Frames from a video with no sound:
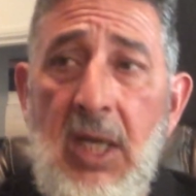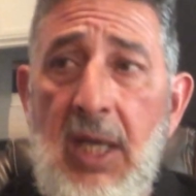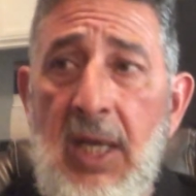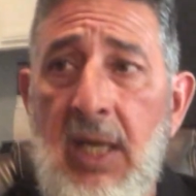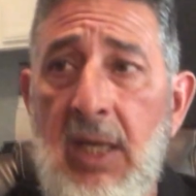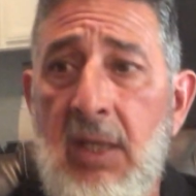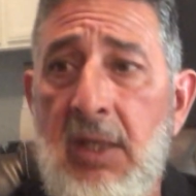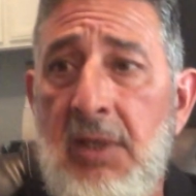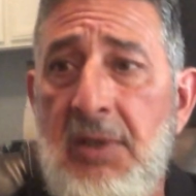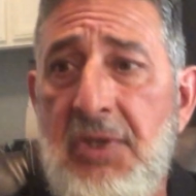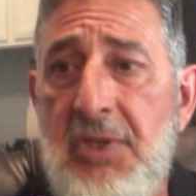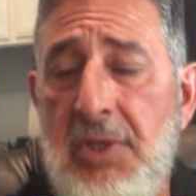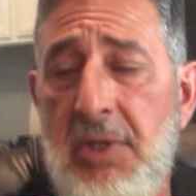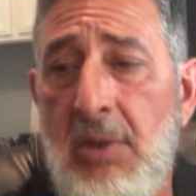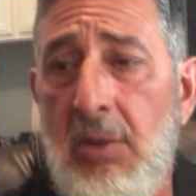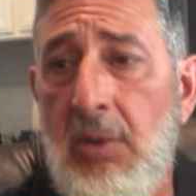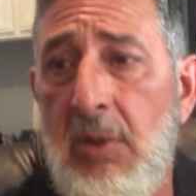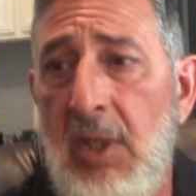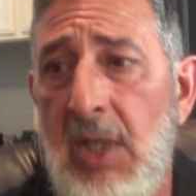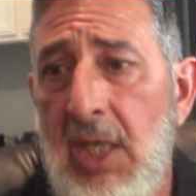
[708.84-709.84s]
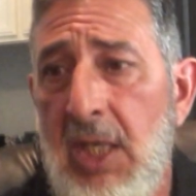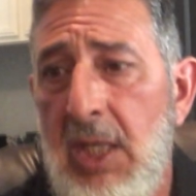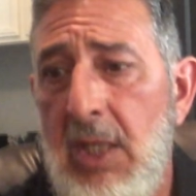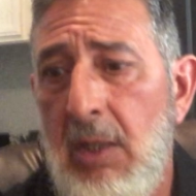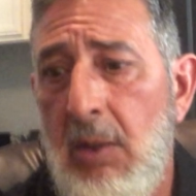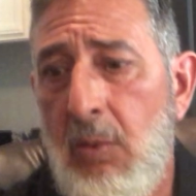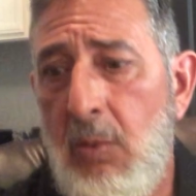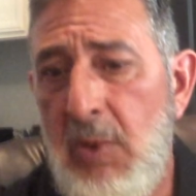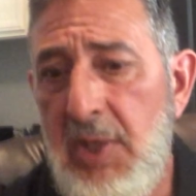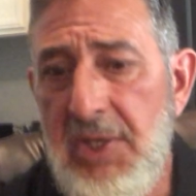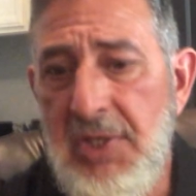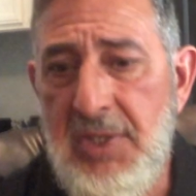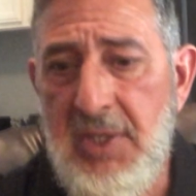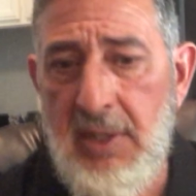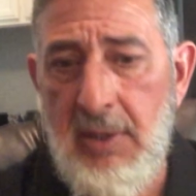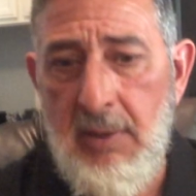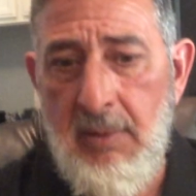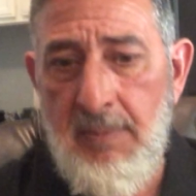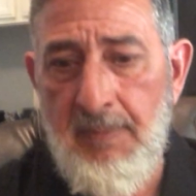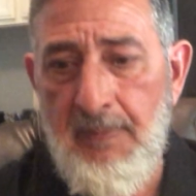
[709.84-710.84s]
And so,
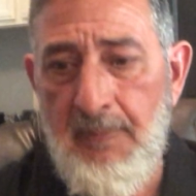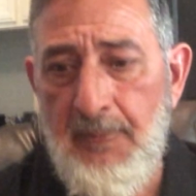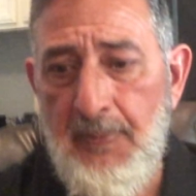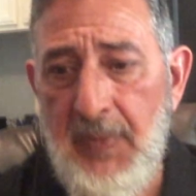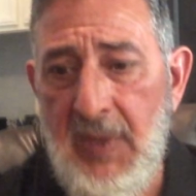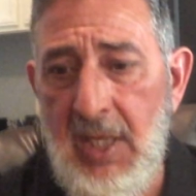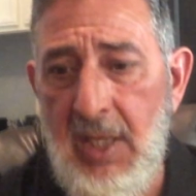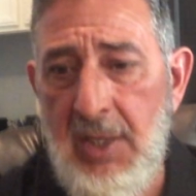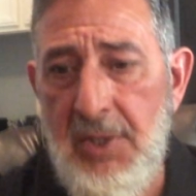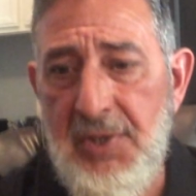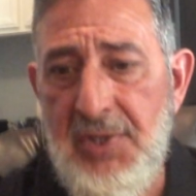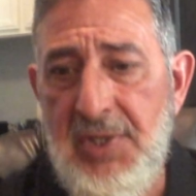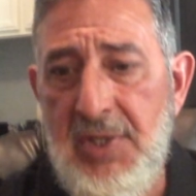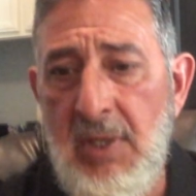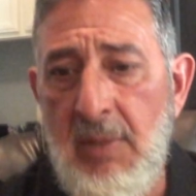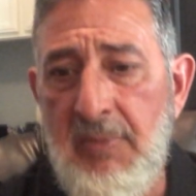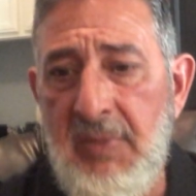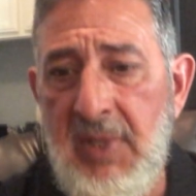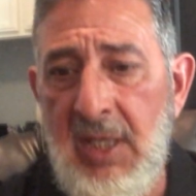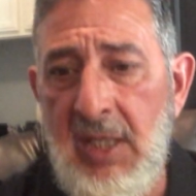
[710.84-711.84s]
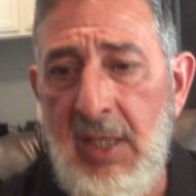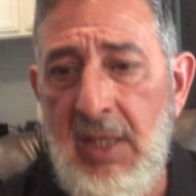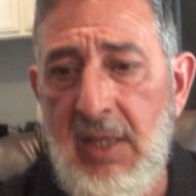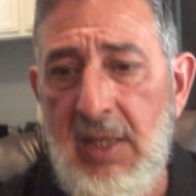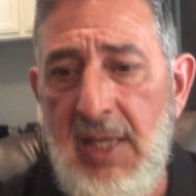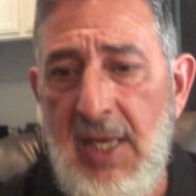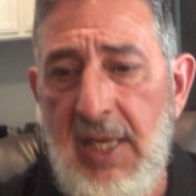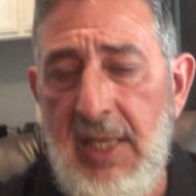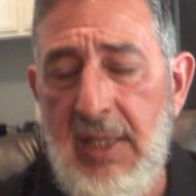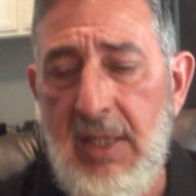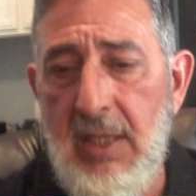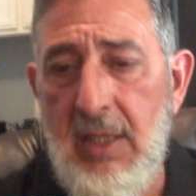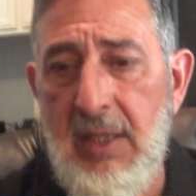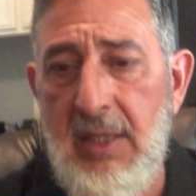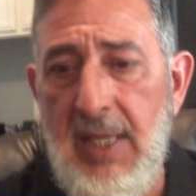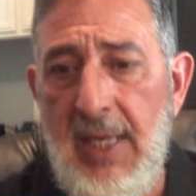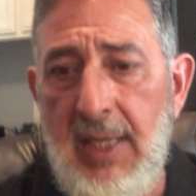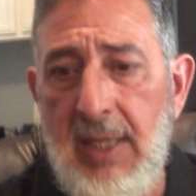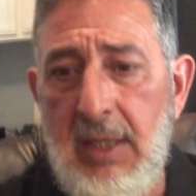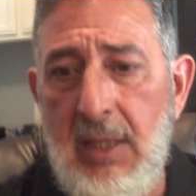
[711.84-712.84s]
wisdom is something that
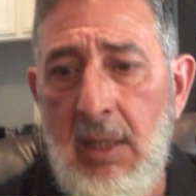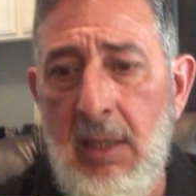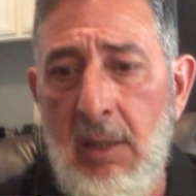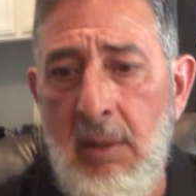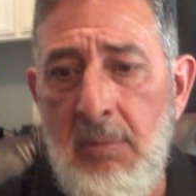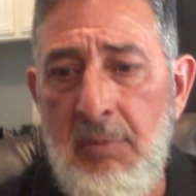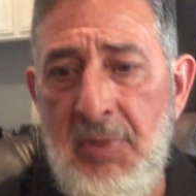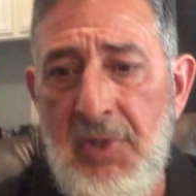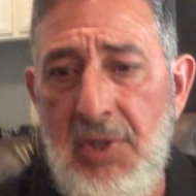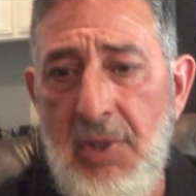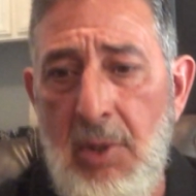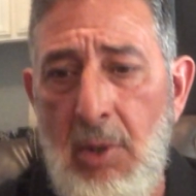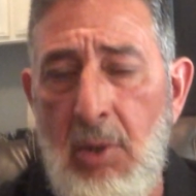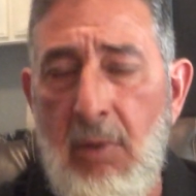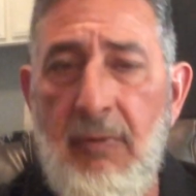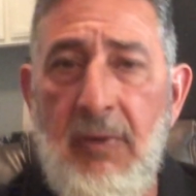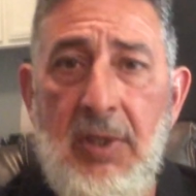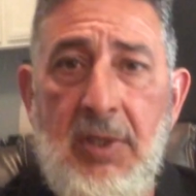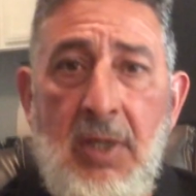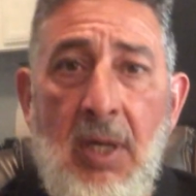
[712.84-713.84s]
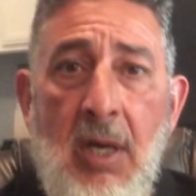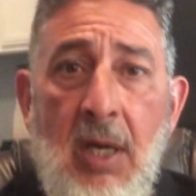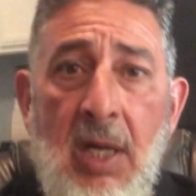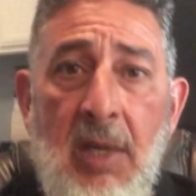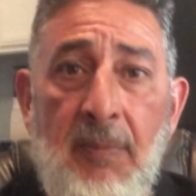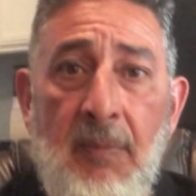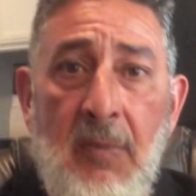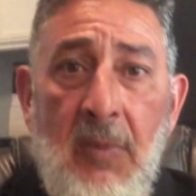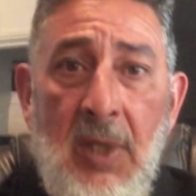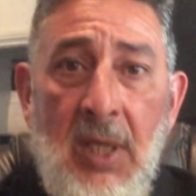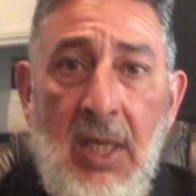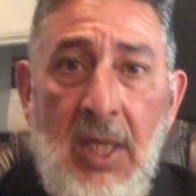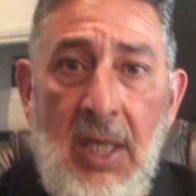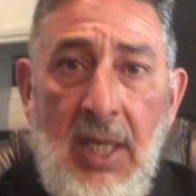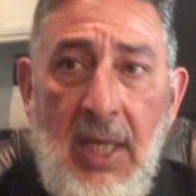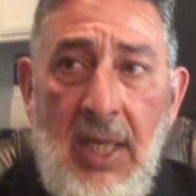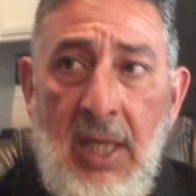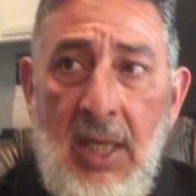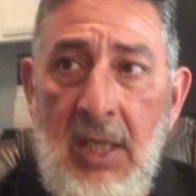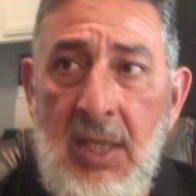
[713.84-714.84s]
that comes over time,
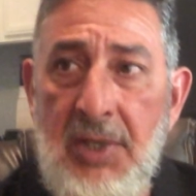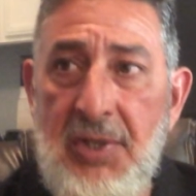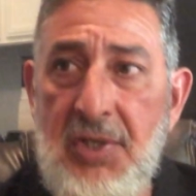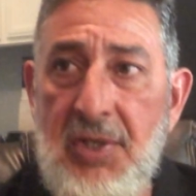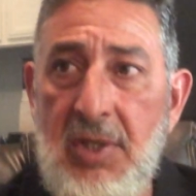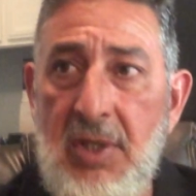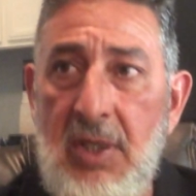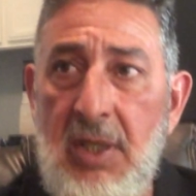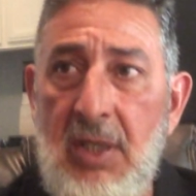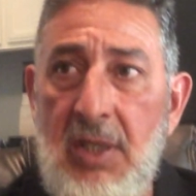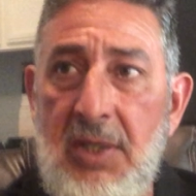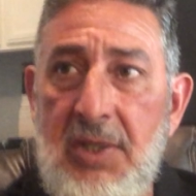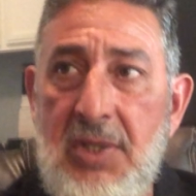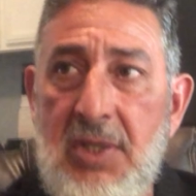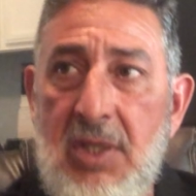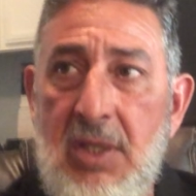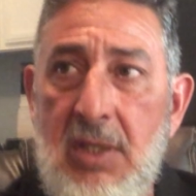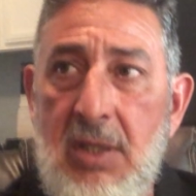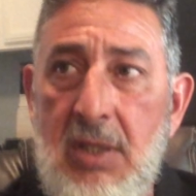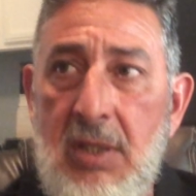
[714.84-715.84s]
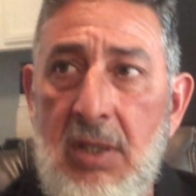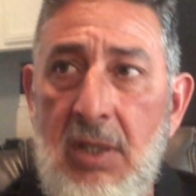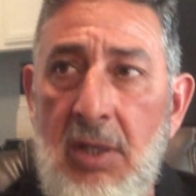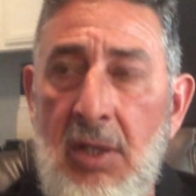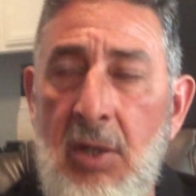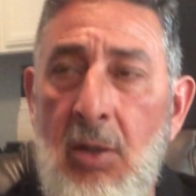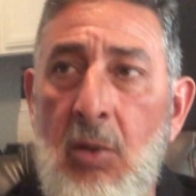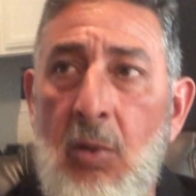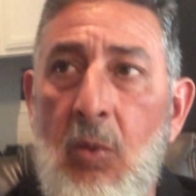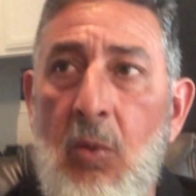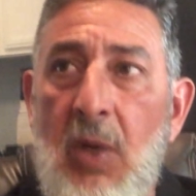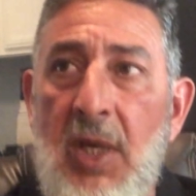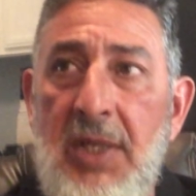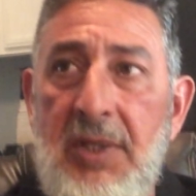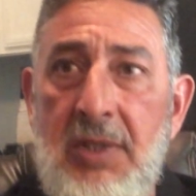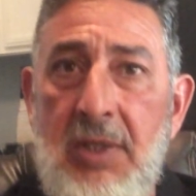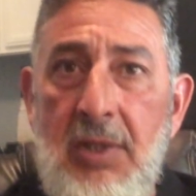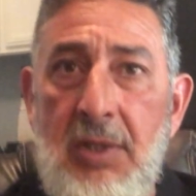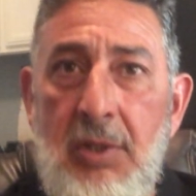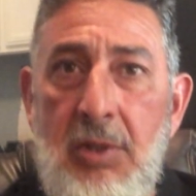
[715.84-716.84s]
and it's it's to know what
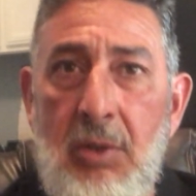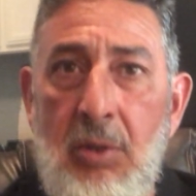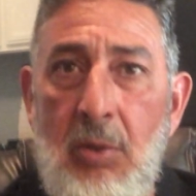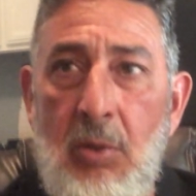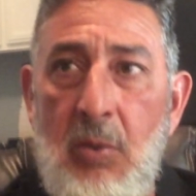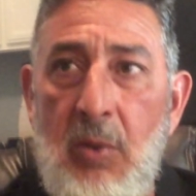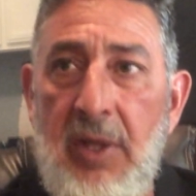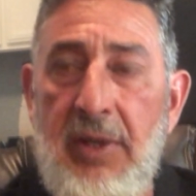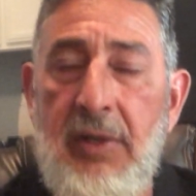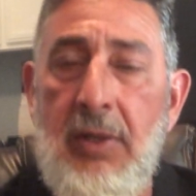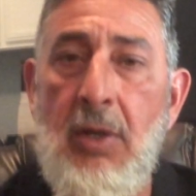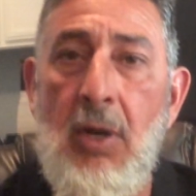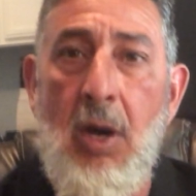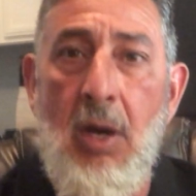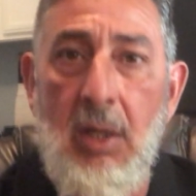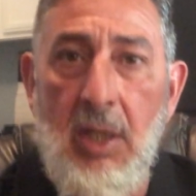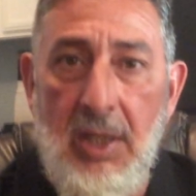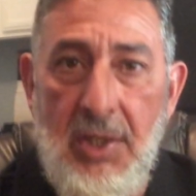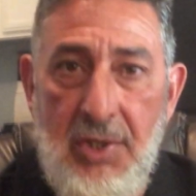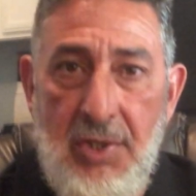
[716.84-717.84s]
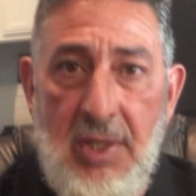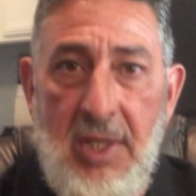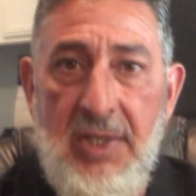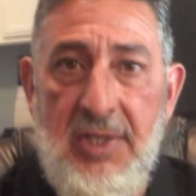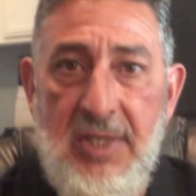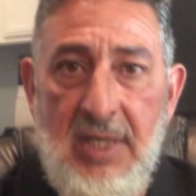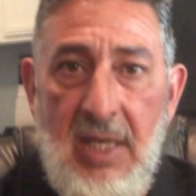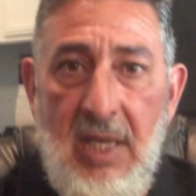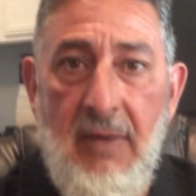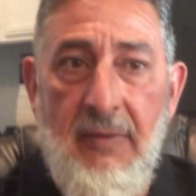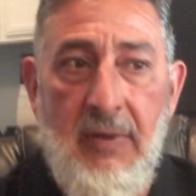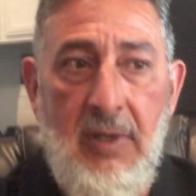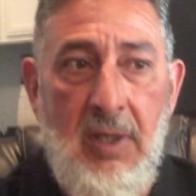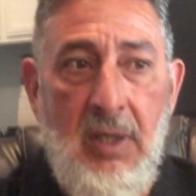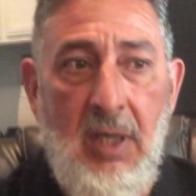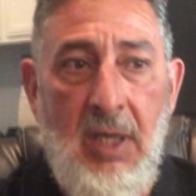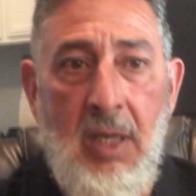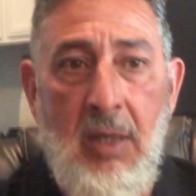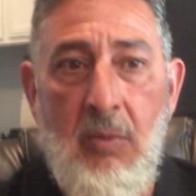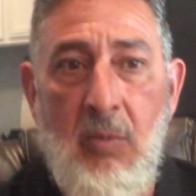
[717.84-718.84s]
to do with knowledge that's given.
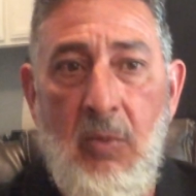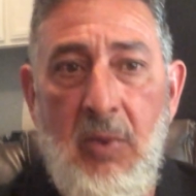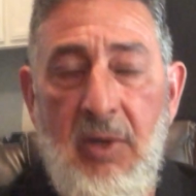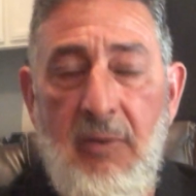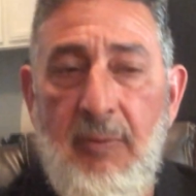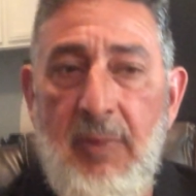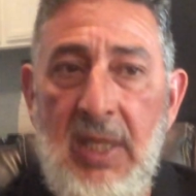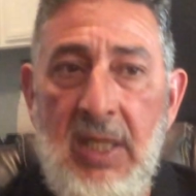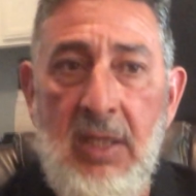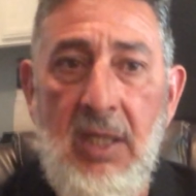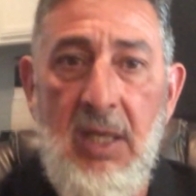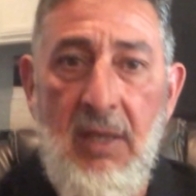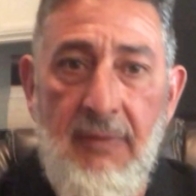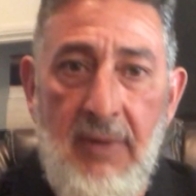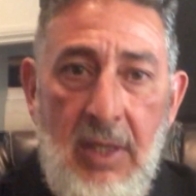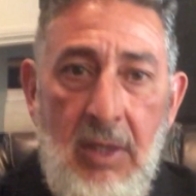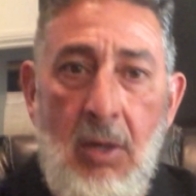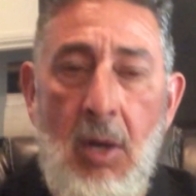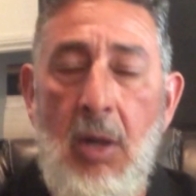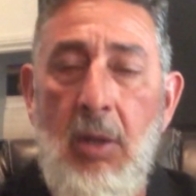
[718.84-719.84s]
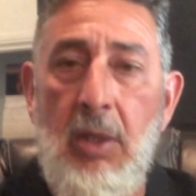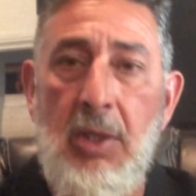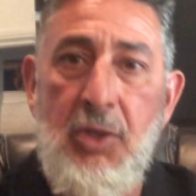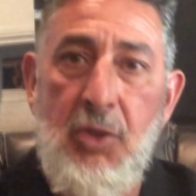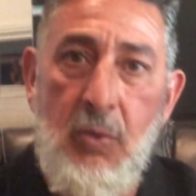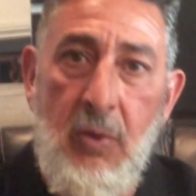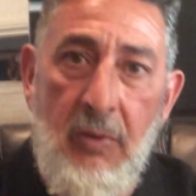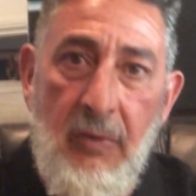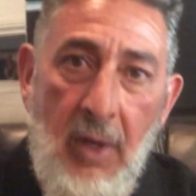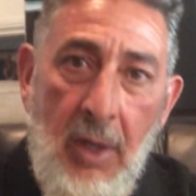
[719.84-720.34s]
And we've been given knowledge. We